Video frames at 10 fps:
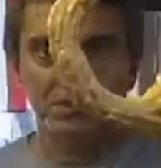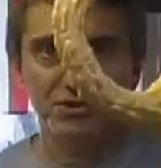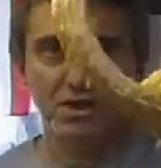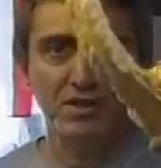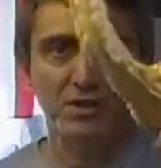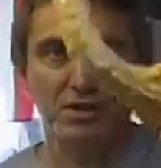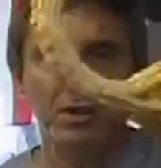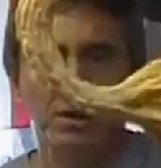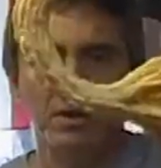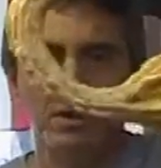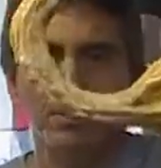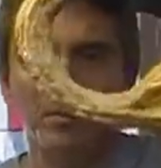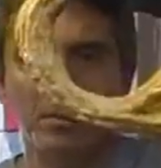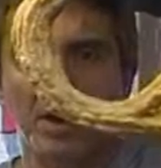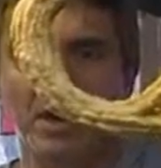The center
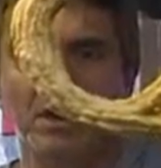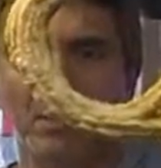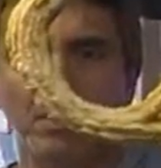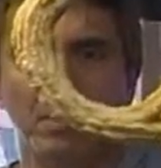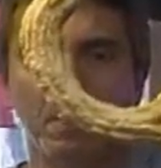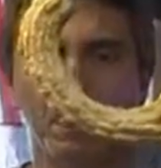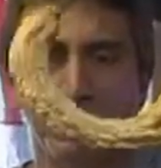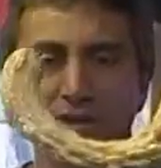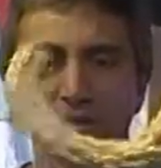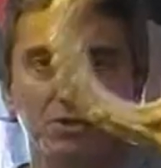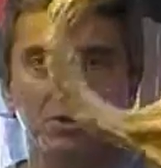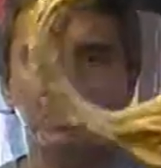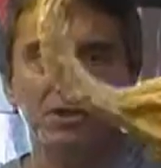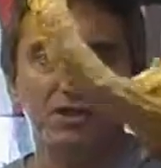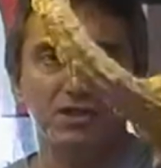of a bagel.
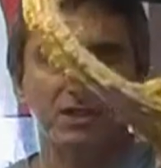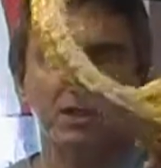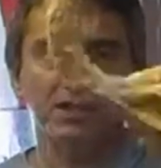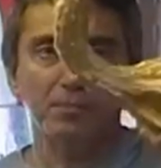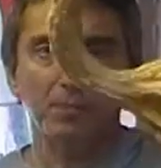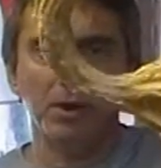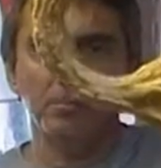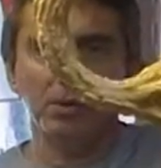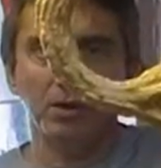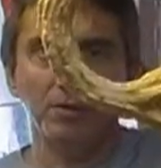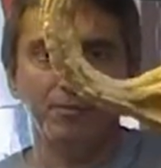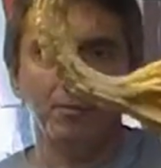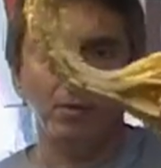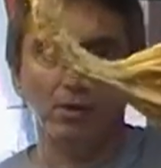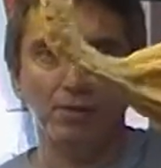So this is a butt plug
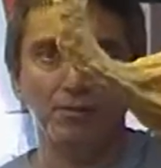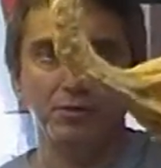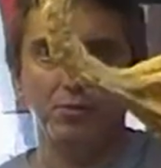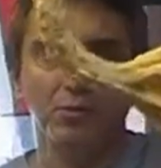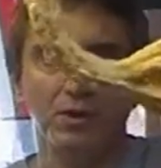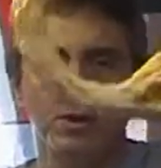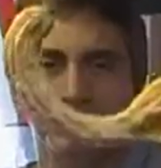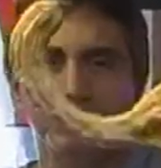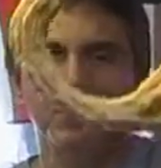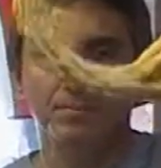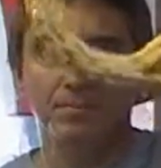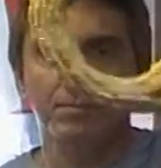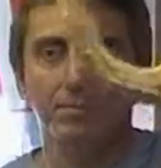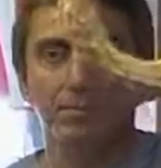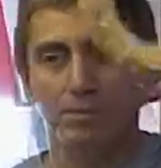for all of you. Or a donut.
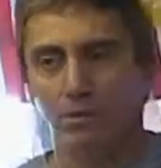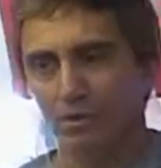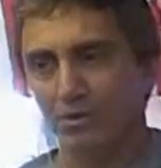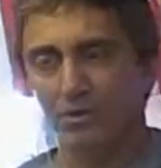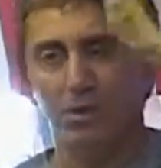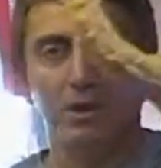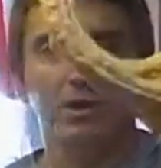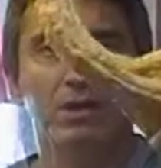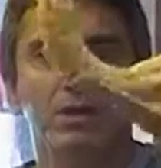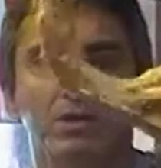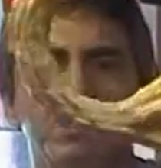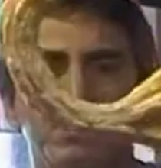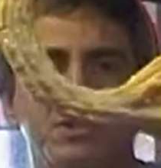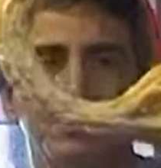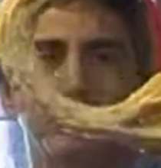Or a donut.
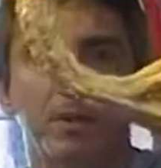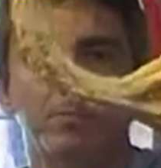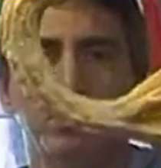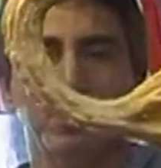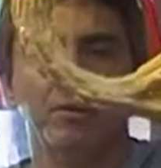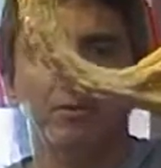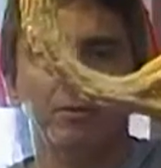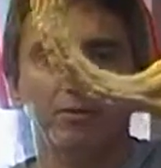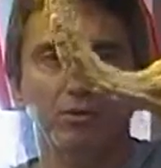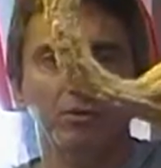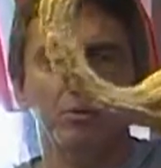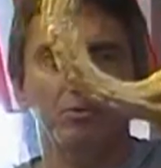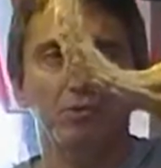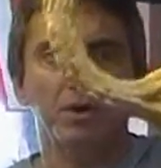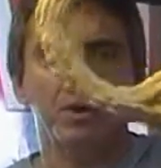This is a butt plug for all
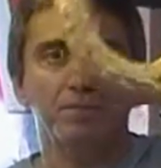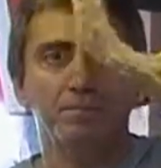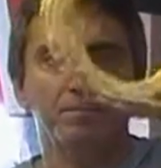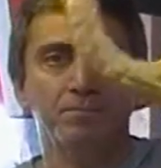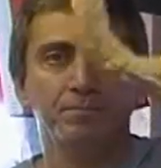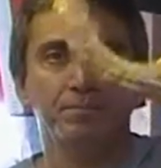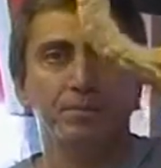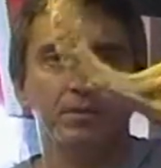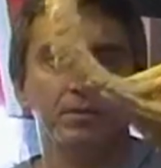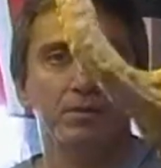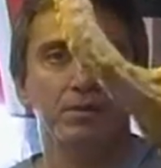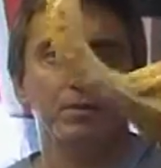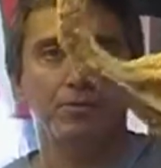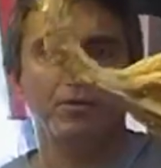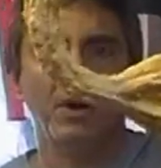you um,
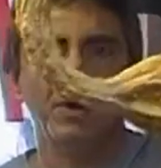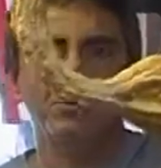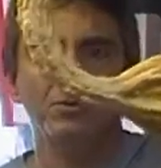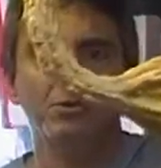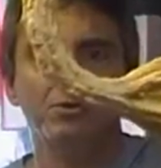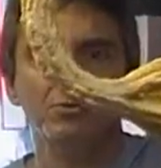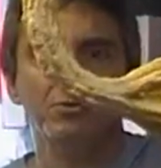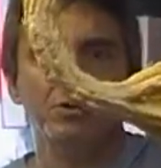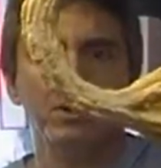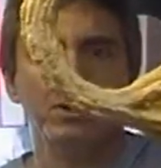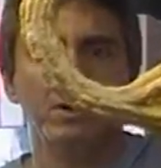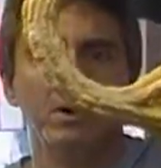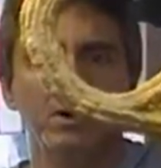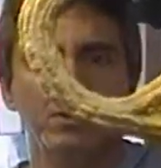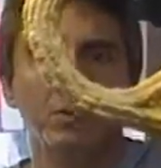you Fox News uh,
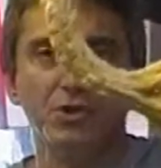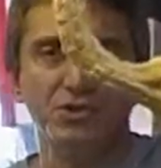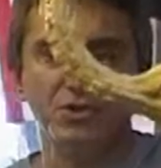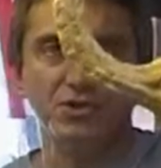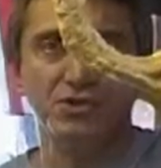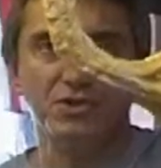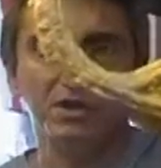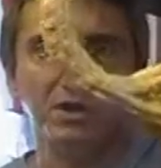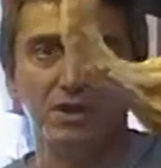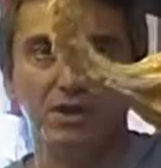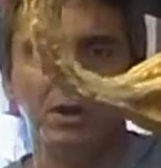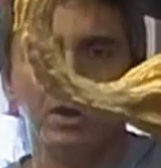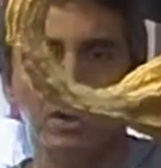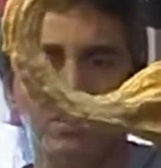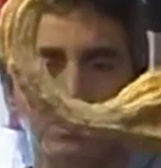uh, witches, the uh,
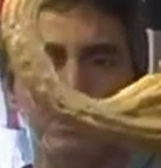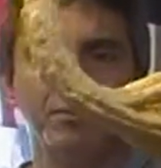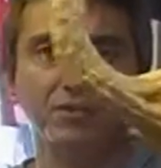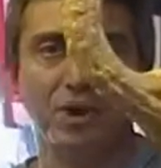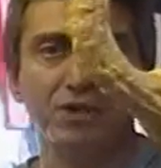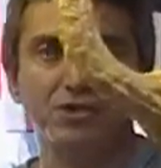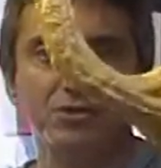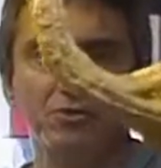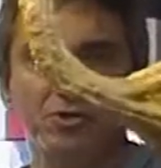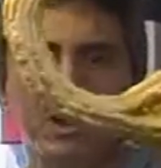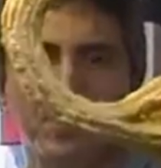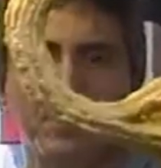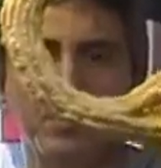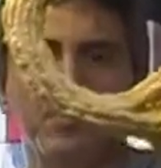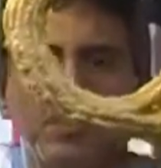uh, Fox News
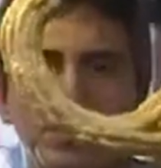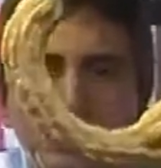coven of